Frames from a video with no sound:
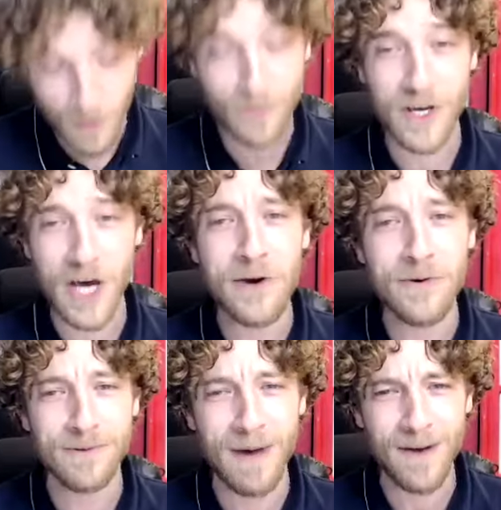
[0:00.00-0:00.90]
more a
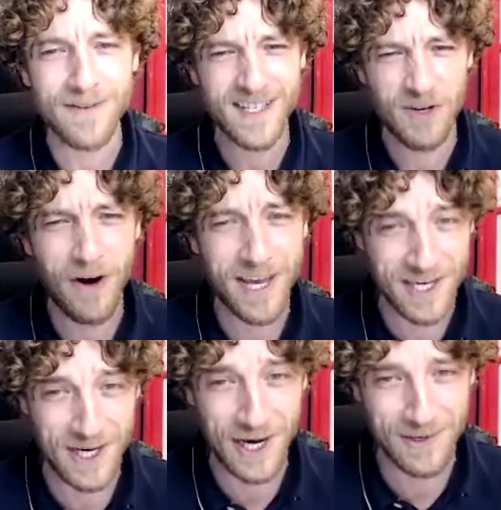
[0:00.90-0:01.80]
code. My wife says you write
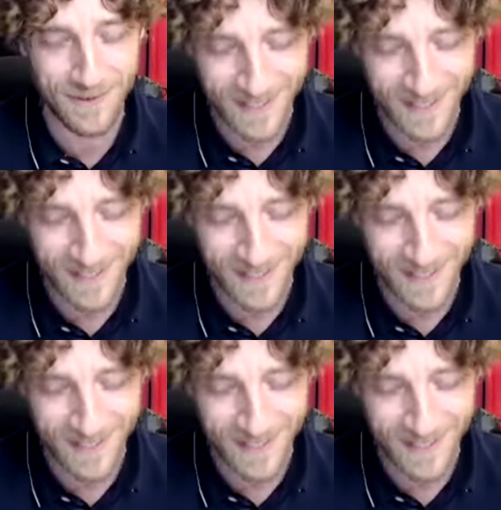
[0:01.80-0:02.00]
in code.